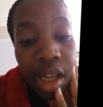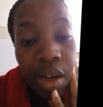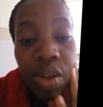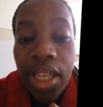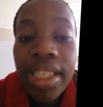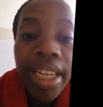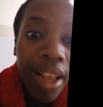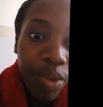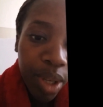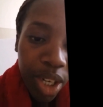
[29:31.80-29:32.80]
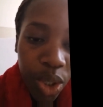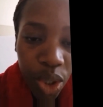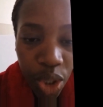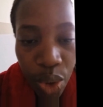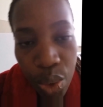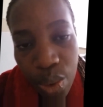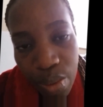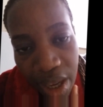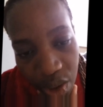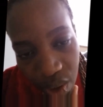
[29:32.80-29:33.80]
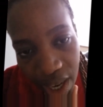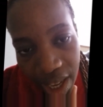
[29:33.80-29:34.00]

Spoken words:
because I still have to get used to my new